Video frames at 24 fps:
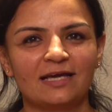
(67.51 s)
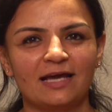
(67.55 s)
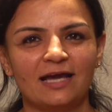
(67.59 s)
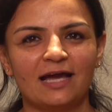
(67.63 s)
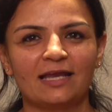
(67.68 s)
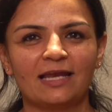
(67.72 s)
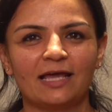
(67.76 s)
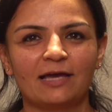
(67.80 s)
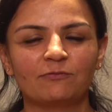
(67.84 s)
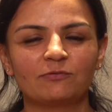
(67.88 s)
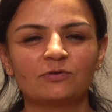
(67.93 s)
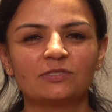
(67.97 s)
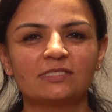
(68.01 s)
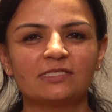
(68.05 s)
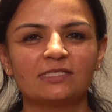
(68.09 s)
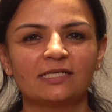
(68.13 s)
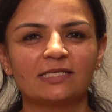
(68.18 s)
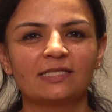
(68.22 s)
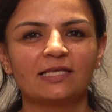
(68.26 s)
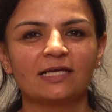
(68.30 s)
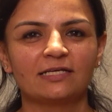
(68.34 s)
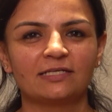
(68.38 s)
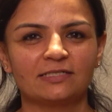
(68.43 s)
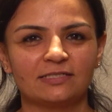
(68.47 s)
And I would
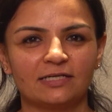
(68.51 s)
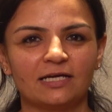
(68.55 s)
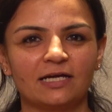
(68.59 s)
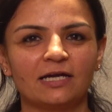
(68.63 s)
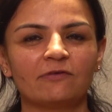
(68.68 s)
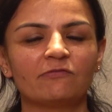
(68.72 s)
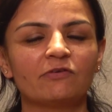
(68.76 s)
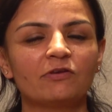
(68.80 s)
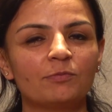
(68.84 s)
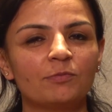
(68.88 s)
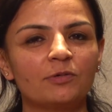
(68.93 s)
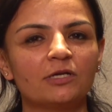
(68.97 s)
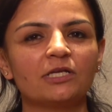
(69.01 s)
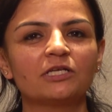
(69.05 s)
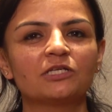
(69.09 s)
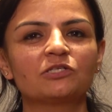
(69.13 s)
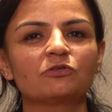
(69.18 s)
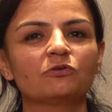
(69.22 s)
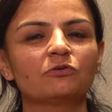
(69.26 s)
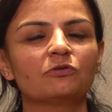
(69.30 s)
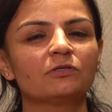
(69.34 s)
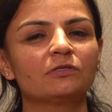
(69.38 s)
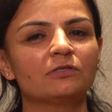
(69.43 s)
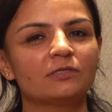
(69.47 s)
say that everybody
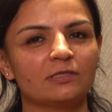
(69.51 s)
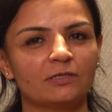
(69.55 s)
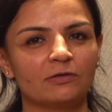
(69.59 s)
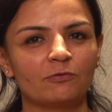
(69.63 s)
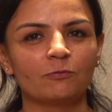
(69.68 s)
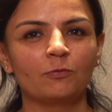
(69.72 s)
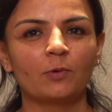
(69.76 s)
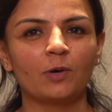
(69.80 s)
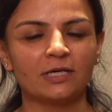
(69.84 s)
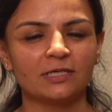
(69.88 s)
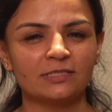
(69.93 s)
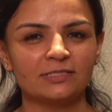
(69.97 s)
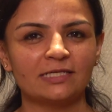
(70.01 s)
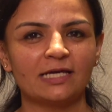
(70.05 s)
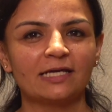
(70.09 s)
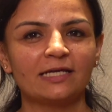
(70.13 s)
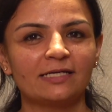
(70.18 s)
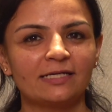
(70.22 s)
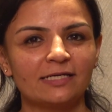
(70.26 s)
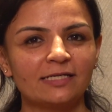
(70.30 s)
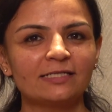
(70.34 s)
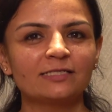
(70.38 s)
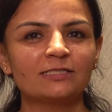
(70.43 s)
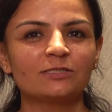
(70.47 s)
should
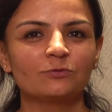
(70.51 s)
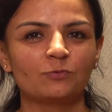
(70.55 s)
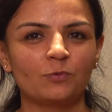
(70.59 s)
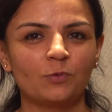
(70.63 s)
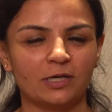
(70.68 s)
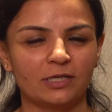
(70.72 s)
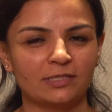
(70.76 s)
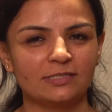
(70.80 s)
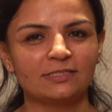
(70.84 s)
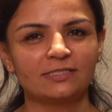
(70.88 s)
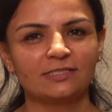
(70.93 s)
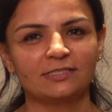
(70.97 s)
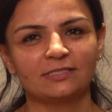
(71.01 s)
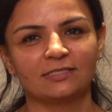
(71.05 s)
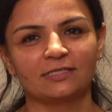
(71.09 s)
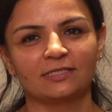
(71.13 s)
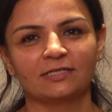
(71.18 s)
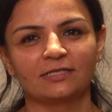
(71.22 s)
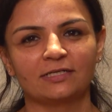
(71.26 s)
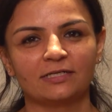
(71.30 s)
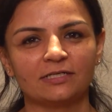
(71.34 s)
at least once